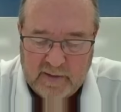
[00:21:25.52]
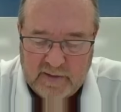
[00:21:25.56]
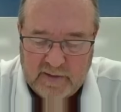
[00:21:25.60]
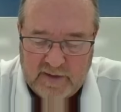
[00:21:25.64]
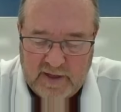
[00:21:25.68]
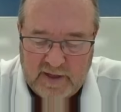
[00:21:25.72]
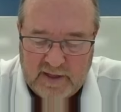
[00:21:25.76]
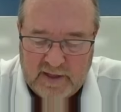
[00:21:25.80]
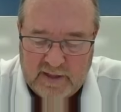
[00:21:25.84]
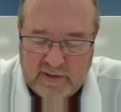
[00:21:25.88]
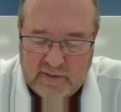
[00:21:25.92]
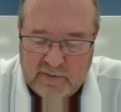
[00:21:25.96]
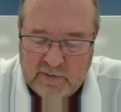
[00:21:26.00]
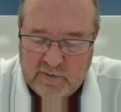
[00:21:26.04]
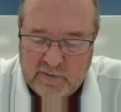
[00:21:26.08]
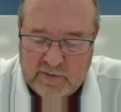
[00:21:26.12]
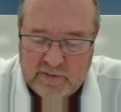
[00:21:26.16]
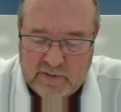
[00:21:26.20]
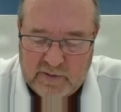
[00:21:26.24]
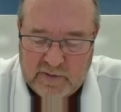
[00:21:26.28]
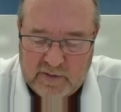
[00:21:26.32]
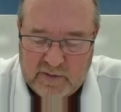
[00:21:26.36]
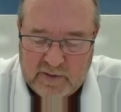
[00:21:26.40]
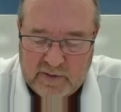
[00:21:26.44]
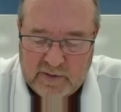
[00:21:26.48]
The
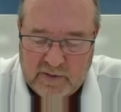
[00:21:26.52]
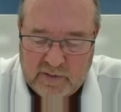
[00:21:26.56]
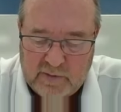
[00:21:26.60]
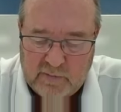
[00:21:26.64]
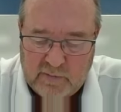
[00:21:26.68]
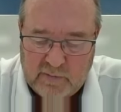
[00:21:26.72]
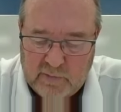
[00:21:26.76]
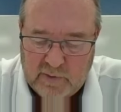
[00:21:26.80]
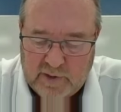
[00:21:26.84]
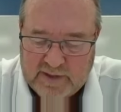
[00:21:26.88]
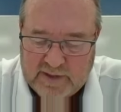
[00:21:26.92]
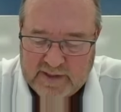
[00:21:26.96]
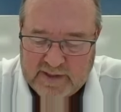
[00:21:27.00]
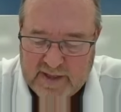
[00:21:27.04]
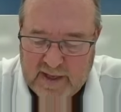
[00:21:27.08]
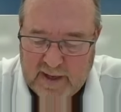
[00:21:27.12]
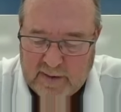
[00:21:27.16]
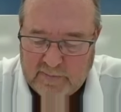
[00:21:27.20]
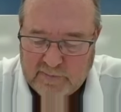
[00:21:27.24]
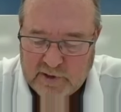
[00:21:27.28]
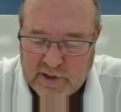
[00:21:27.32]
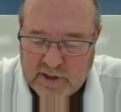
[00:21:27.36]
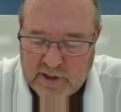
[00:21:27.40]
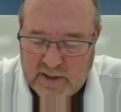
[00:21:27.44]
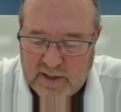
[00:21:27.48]

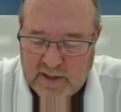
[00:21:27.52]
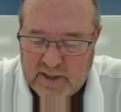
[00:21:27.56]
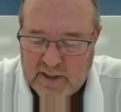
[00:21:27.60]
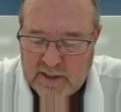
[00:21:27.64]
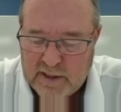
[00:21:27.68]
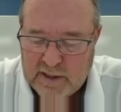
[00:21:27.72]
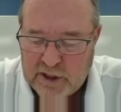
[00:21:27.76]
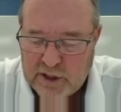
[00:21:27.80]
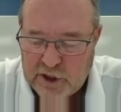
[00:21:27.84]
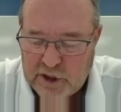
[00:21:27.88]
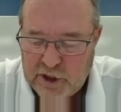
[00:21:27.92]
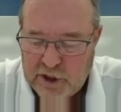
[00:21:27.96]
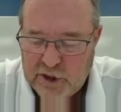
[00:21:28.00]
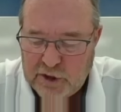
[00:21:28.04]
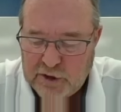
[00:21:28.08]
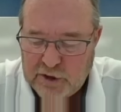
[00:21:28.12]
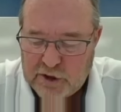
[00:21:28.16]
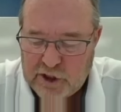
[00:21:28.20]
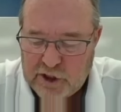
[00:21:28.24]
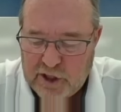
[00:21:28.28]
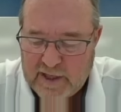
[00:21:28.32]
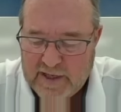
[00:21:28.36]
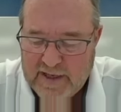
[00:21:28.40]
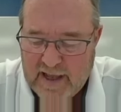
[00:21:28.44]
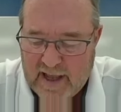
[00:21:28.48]
receptionist
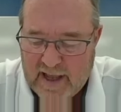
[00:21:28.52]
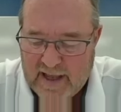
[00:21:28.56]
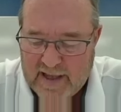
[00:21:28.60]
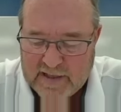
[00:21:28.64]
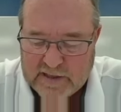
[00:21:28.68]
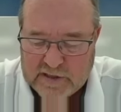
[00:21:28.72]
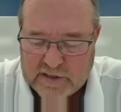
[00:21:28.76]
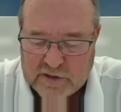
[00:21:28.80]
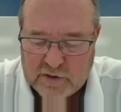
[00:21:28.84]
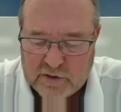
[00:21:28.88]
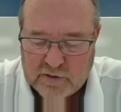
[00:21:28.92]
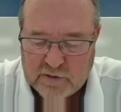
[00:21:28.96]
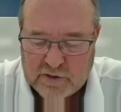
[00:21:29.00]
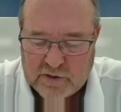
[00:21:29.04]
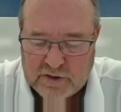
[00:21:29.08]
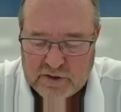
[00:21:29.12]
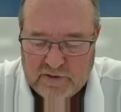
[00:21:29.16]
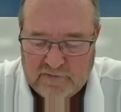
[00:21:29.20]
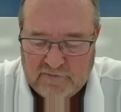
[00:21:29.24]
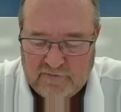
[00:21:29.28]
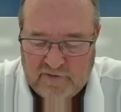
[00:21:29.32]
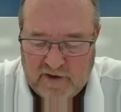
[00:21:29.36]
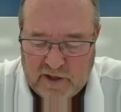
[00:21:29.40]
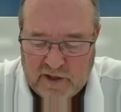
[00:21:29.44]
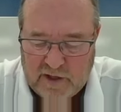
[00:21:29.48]
usually answers
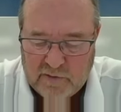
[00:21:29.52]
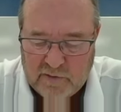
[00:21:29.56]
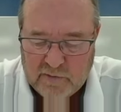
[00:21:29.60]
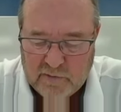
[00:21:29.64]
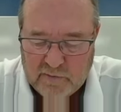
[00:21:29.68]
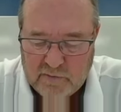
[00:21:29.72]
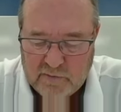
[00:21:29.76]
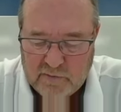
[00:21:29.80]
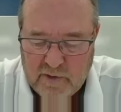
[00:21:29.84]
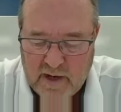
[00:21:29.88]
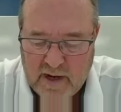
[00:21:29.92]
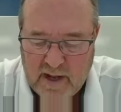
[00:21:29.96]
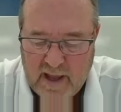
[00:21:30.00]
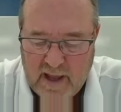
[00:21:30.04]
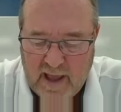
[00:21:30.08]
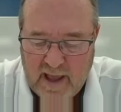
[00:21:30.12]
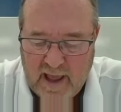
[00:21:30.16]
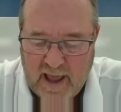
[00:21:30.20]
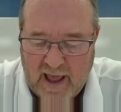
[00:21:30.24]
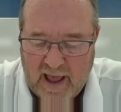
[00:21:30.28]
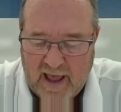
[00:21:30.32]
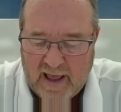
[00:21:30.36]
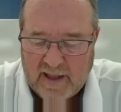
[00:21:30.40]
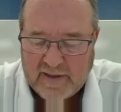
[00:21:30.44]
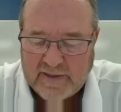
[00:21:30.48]
the phone
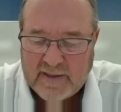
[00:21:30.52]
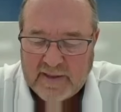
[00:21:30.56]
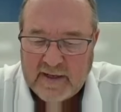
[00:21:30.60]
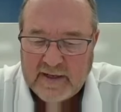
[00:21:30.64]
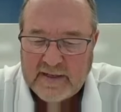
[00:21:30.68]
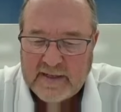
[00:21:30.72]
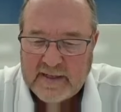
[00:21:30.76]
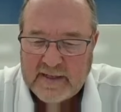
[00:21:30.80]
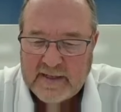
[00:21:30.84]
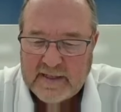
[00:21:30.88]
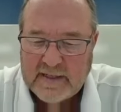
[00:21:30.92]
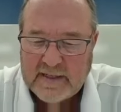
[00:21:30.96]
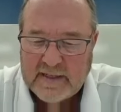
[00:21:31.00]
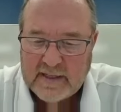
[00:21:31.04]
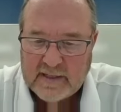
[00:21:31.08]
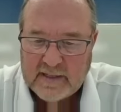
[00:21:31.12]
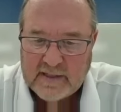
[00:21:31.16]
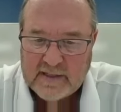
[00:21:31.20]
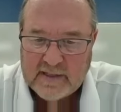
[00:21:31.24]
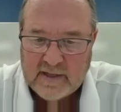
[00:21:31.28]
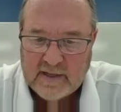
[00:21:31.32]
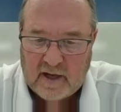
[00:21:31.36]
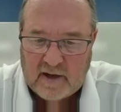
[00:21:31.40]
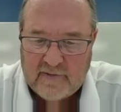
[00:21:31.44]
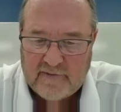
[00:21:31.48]
at the
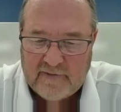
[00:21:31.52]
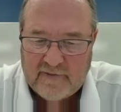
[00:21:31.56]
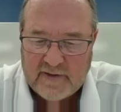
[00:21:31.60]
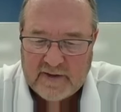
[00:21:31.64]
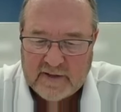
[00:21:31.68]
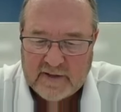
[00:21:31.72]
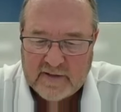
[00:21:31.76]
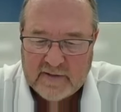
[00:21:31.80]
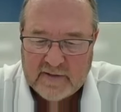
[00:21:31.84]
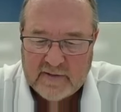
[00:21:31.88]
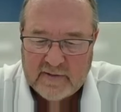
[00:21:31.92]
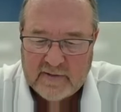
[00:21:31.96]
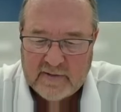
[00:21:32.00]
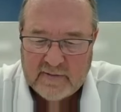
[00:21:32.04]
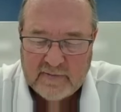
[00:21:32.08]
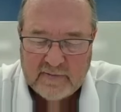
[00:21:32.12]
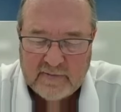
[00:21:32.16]
dentist's office.